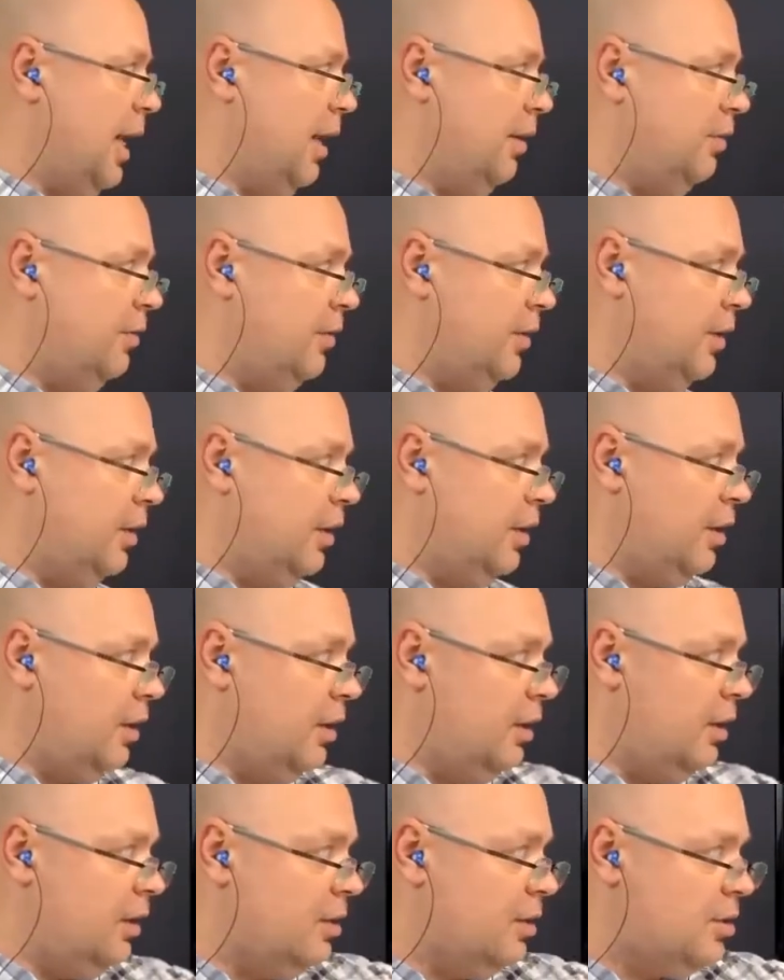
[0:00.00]
And
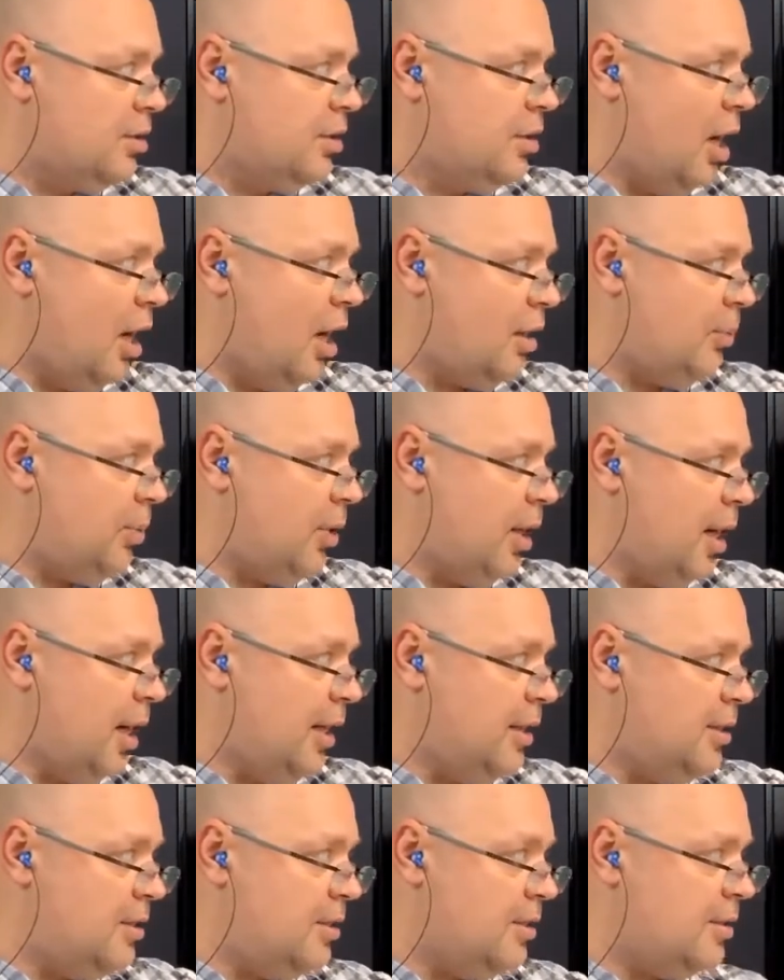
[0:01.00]
the stock
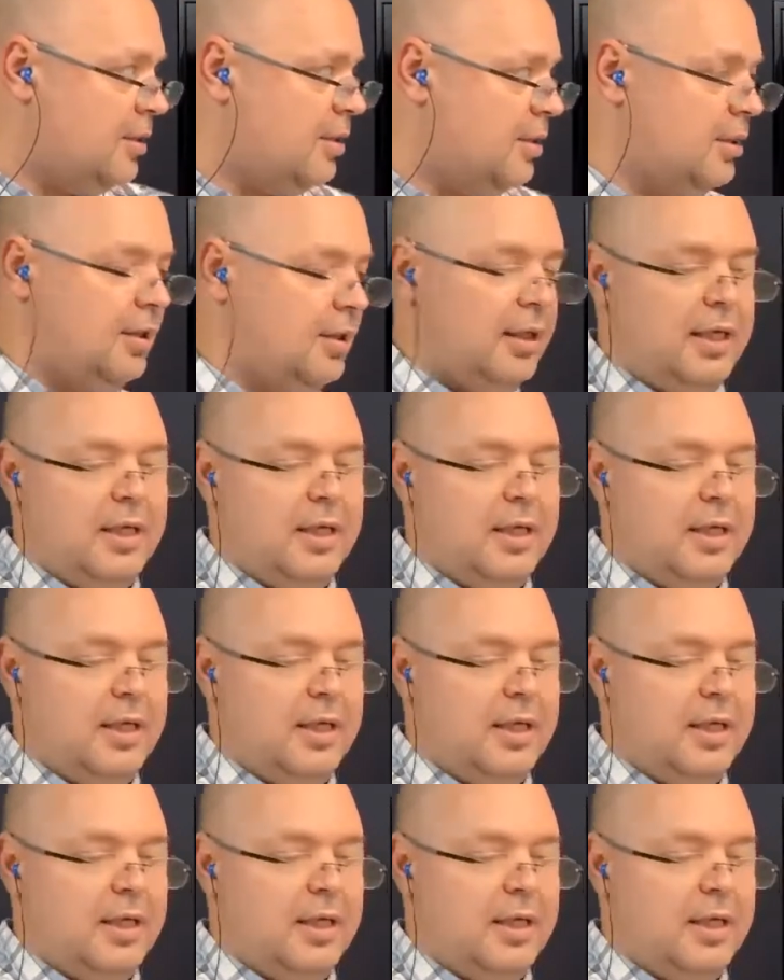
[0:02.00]
price